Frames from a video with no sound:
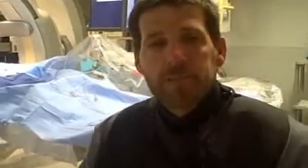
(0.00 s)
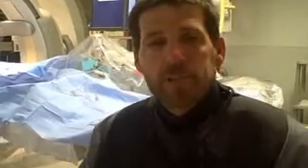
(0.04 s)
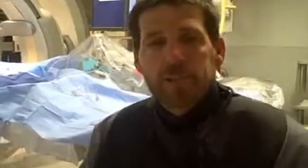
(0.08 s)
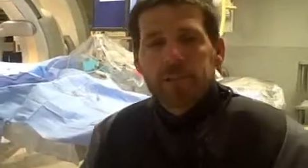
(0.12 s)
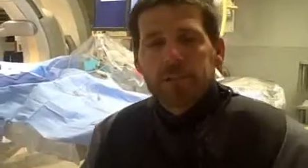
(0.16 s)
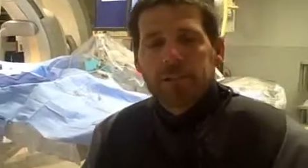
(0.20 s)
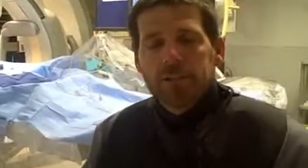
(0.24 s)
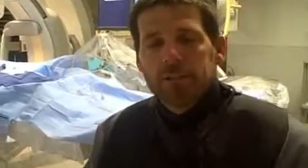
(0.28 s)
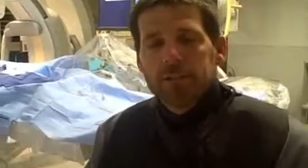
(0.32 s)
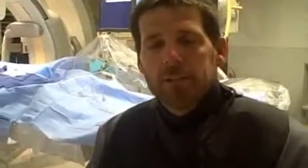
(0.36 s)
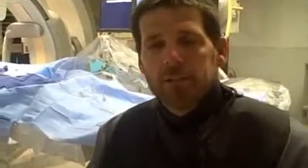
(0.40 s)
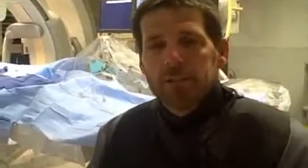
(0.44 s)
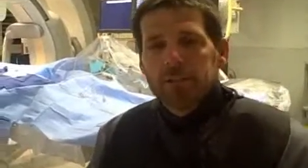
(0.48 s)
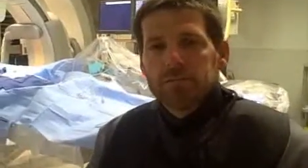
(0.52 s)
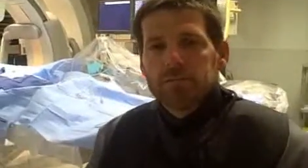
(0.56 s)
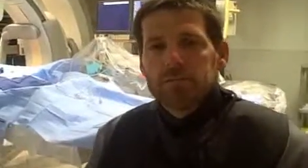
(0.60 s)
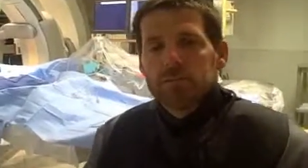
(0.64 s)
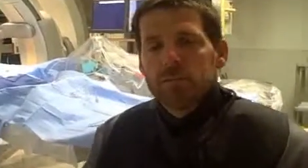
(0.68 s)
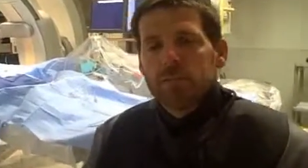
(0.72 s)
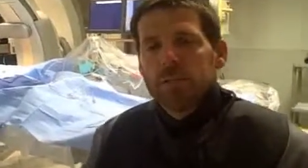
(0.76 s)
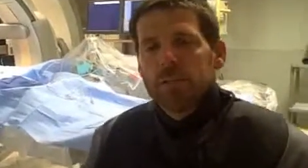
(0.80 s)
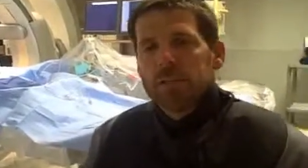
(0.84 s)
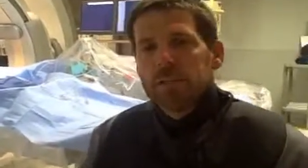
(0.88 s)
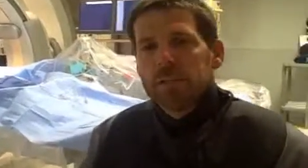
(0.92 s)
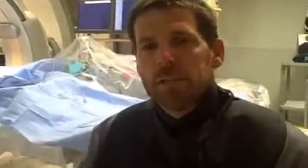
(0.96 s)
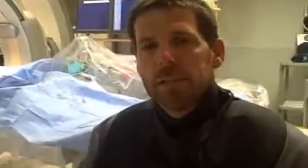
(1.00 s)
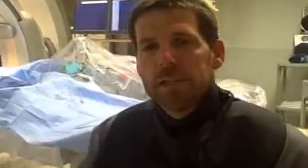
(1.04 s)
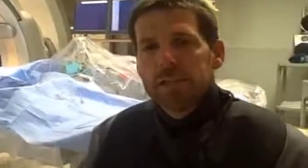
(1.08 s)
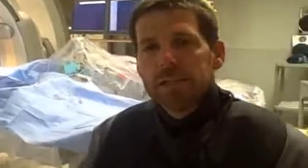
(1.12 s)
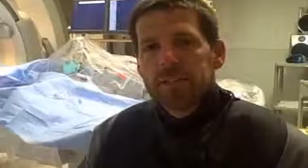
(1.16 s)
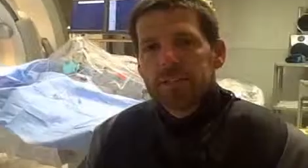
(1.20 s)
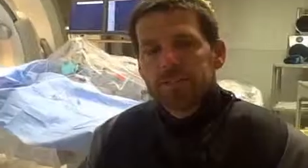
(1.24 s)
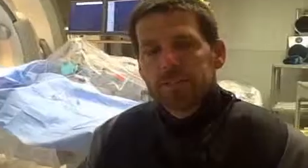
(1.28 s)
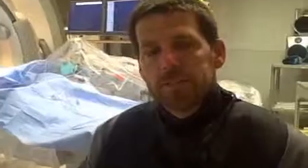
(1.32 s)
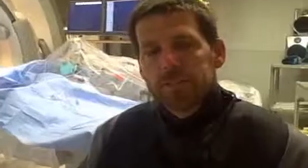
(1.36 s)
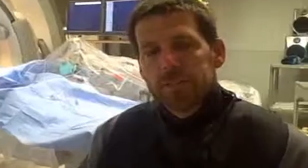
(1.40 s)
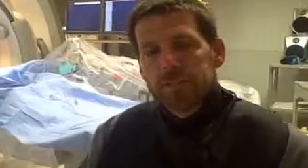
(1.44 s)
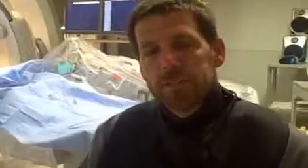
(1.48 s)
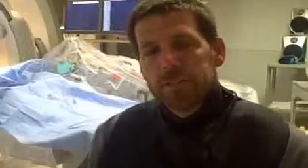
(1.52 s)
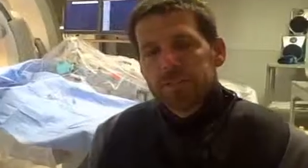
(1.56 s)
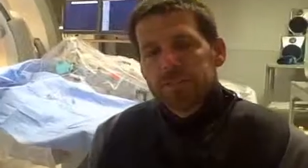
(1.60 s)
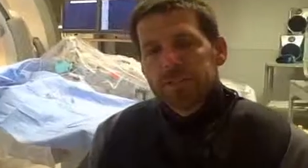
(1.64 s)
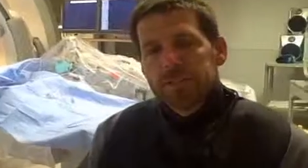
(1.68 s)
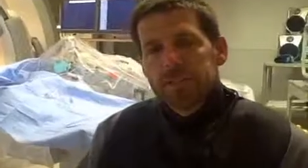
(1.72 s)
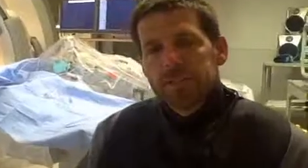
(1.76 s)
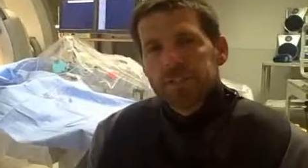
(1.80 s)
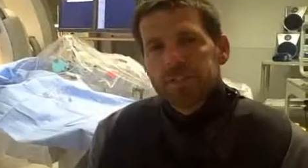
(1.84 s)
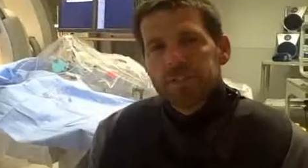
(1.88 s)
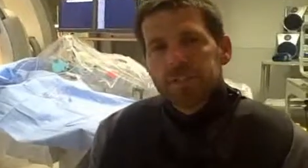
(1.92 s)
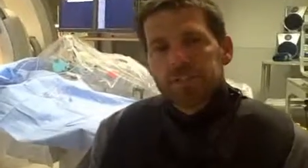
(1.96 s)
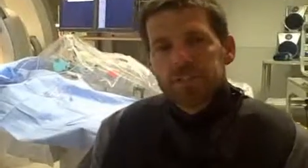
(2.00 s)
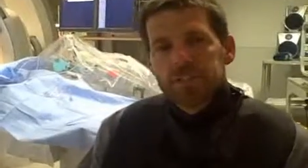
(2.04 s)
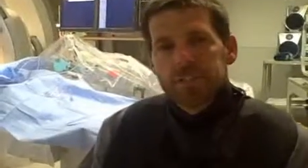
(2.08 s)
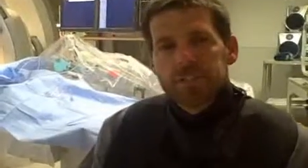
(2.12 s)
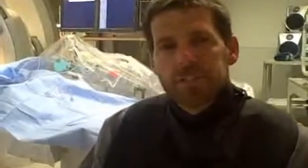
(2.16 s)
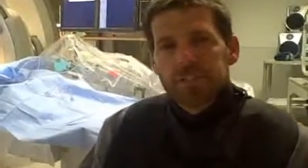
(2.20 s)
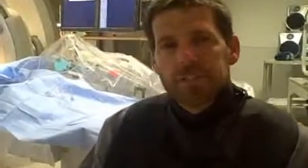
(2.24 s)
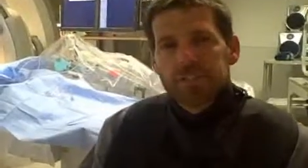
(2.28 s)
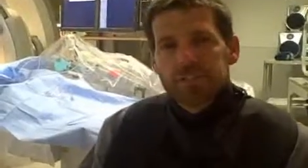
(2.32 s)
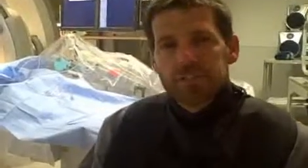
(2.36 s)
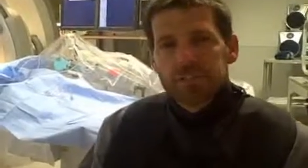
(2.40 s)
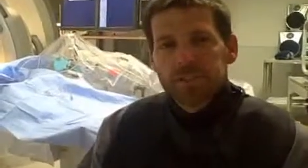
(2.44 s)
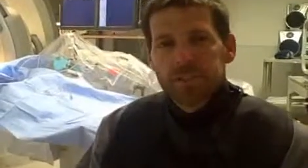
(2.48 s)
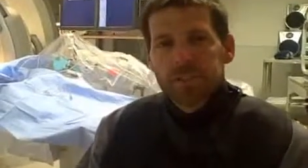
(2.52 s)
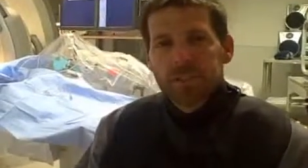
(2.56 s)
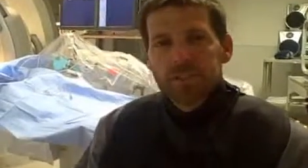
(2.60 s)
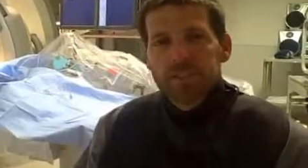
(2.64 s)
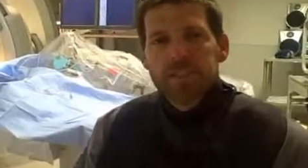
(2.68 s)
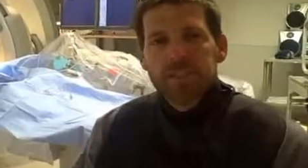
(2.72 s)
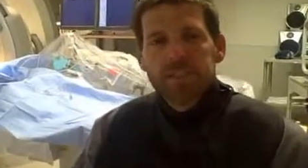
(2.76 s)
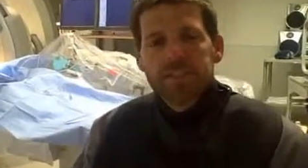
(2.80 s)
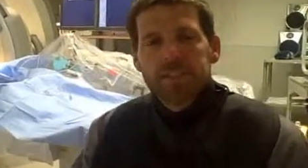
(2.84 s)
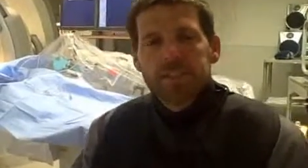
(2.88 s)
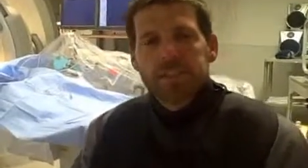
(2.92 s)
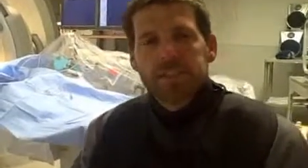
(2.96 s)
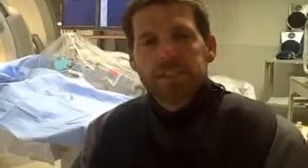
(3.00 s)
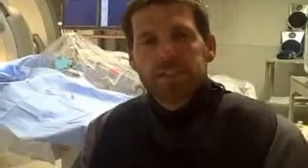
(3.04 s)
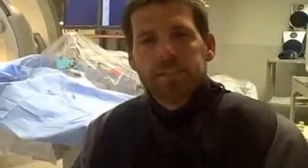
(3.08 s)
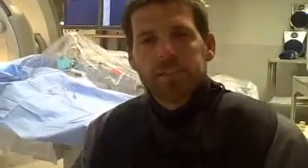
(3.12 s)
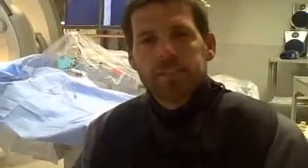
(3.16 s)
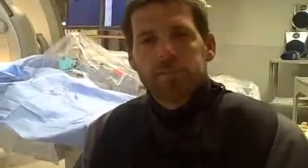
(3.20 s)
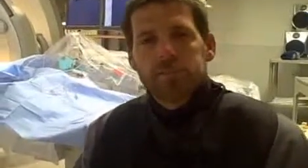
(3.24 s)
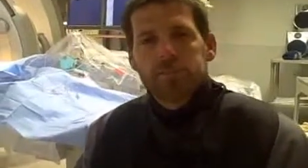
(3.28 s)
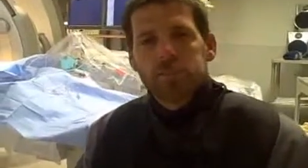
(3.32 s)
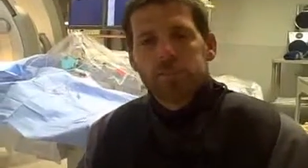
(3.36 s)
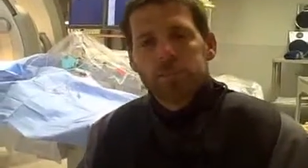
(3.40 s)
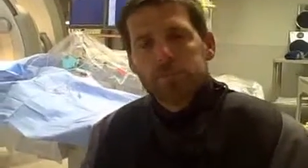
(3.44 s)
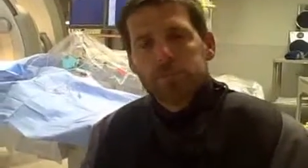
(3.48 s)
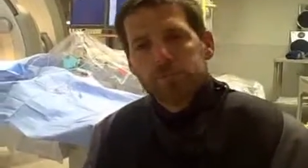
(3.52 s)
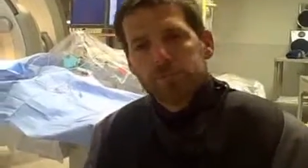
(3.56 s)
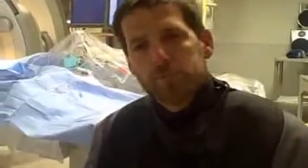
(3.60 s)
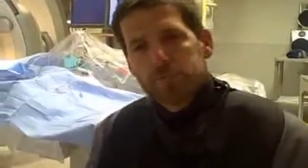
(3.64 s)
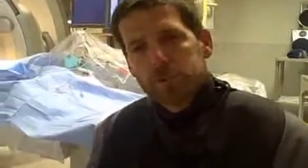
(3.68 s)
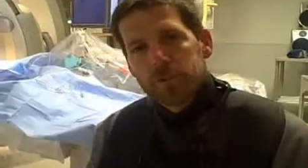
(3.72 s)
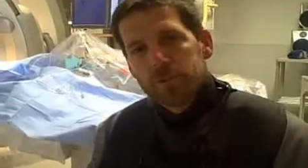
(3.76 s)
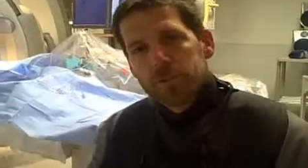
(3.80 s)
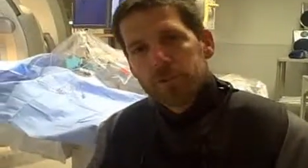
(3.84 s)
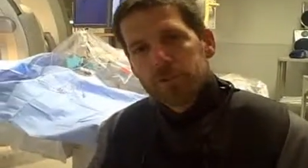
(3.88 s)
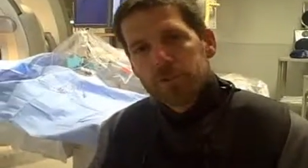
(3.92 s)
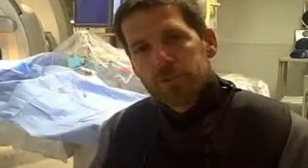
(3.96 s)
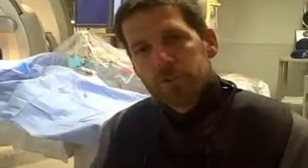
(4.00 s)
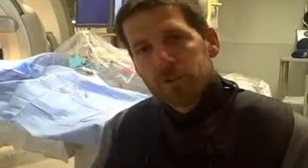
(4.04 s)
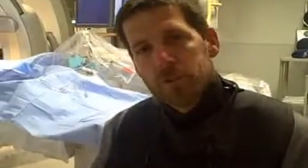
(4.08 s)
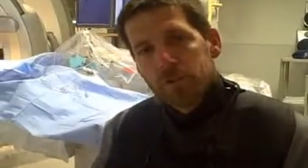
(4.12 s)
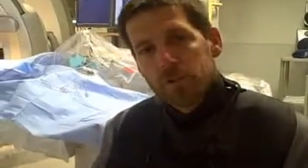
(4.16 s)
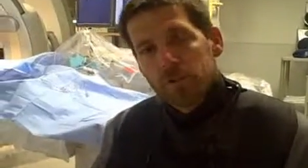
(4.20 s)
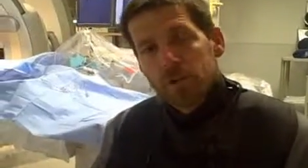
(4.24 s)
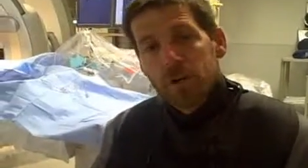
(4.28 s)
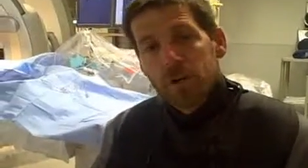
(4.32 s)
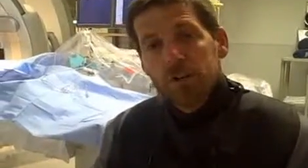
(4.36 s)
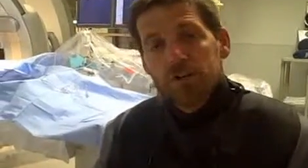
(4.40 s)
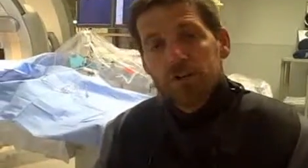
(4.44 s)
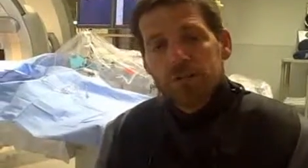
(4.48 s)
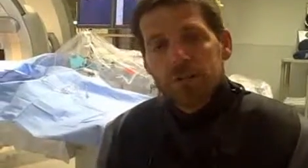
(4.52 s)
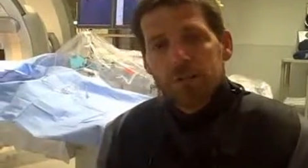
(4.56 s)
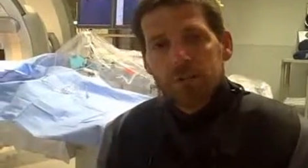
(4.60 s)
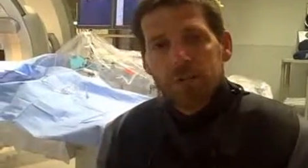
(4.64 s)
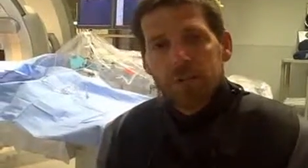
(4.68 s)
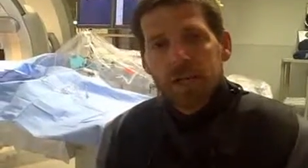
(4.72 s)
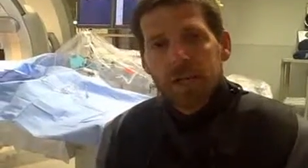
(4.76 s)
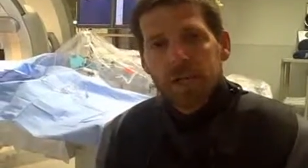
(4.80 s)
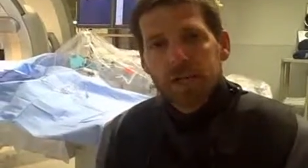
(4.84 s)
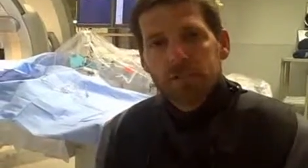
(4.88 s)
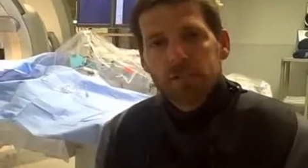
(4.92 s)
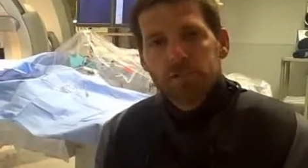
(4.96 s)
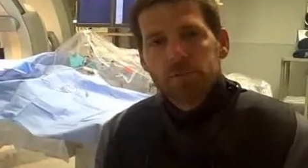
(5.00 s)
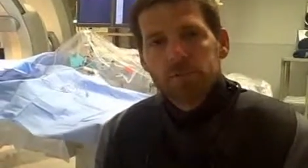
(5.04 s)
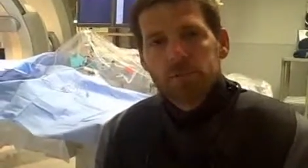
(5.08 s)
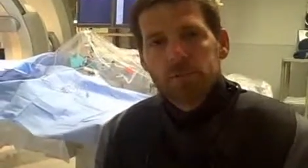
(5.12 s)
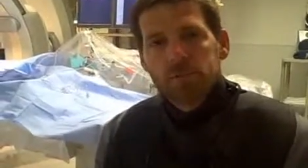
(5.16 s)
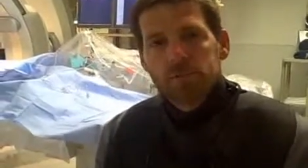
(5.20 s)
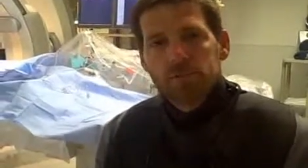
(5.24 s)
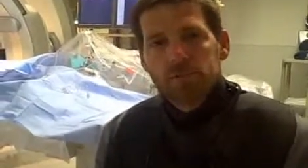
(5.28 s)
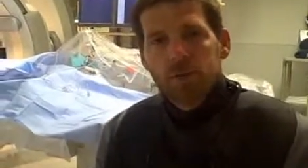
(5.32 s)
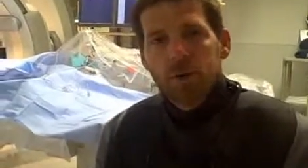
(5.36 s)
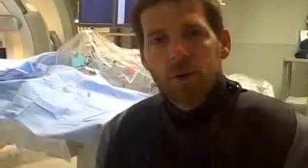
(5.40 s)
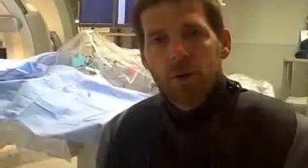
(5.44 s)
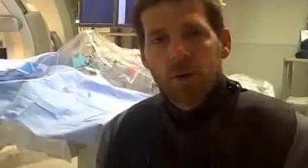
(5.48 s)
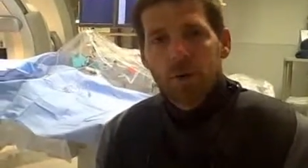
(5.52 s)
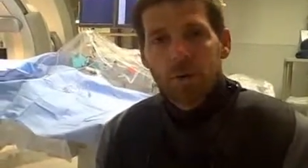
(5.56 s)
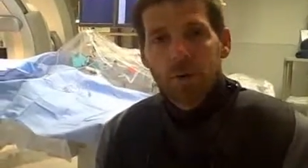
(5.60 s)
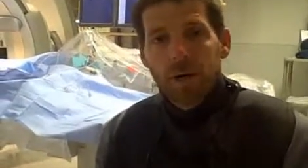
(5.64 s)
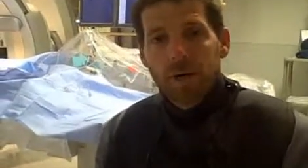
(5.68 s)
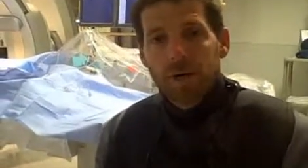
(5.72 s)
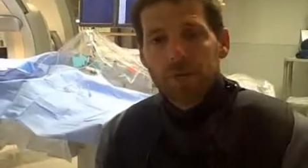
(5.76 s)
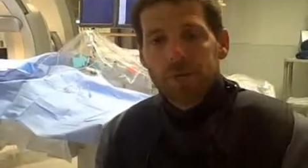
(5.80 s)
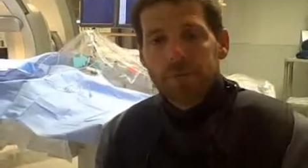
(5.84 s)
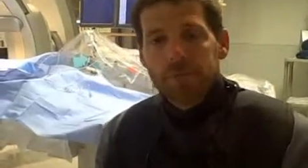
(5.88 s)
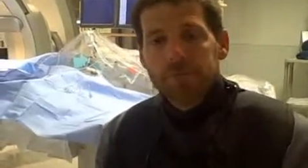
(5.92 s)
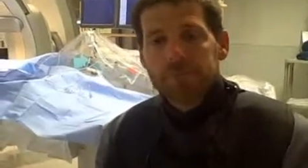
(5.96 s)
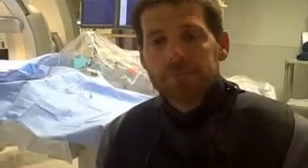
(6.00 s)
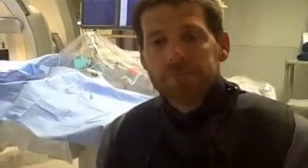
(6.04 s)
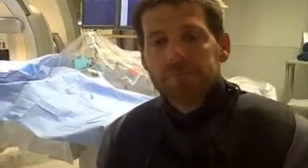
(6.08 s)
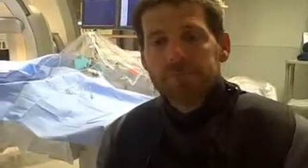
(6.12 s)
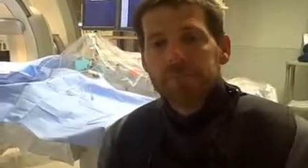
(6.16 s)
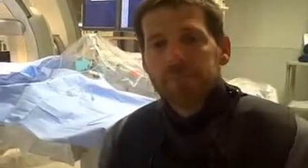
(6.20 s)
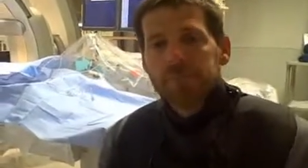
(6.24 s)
and the way the laser is, is done is we first cross the blockage with a small wire.